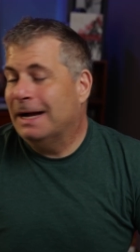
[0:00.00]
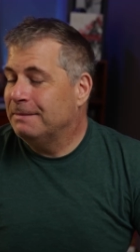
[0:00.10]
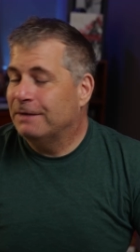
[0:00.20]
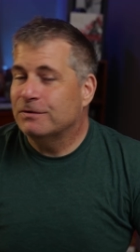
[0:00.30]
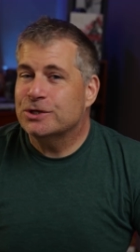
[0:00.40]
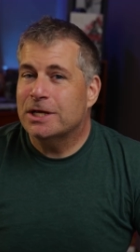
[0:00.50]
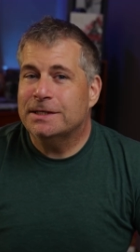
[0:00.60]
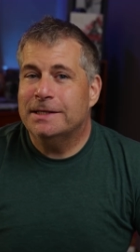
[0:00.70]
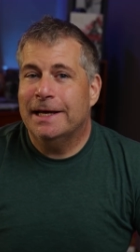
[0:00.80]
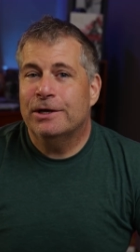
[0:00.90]
I'm David
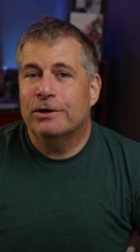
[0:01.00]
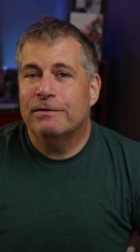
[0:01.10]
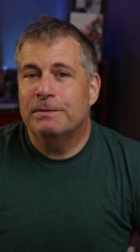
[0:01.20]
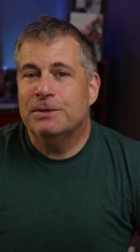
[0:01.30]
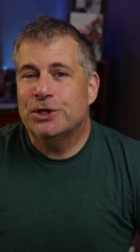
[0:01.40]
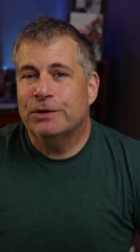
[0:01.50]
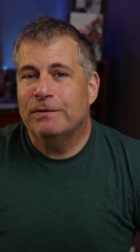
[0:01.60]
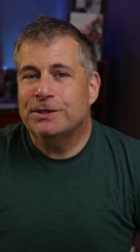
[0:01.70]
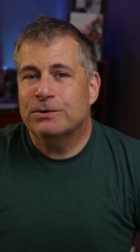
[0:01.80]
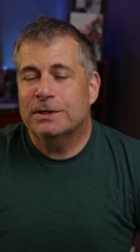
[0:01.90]
Schloss, the editor of Imaging
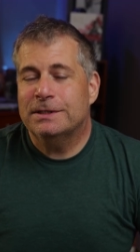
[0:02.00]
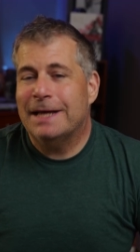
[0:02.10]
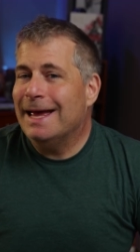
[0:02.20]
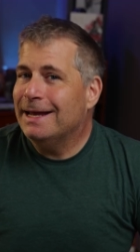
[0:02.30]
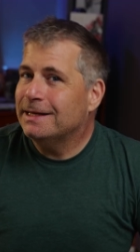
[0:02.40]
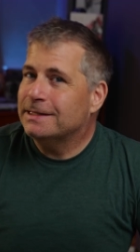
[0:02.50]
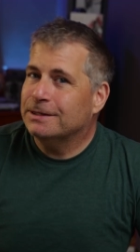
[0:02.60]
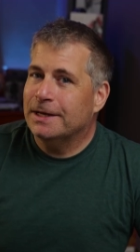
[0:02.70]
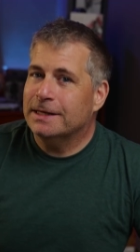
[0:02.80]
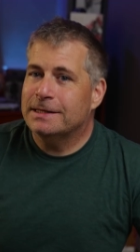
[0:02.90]
Resource, and until
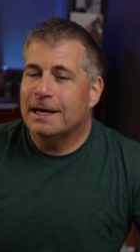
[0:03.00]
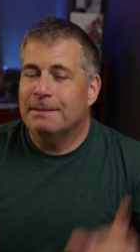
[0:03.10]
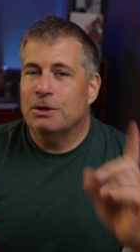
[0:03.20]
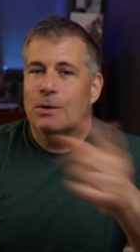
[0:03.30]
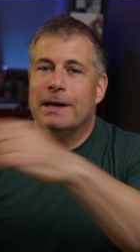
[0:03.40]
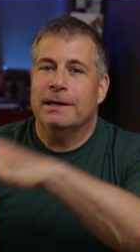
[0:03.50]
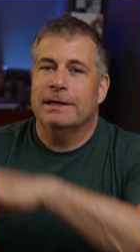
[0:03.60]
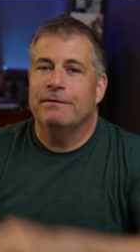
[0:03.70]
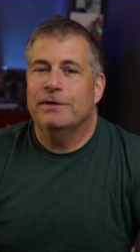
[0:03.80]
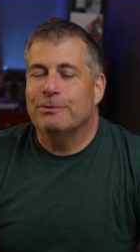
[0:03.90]
next time, go out and
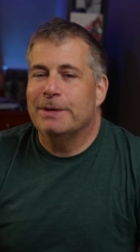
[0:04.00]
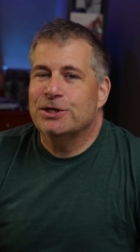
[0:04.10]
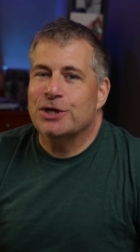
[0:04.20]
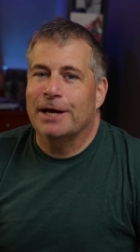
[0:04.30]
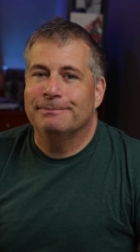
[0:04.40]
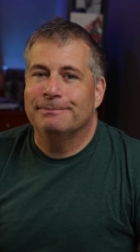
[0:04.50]
give it your best shot.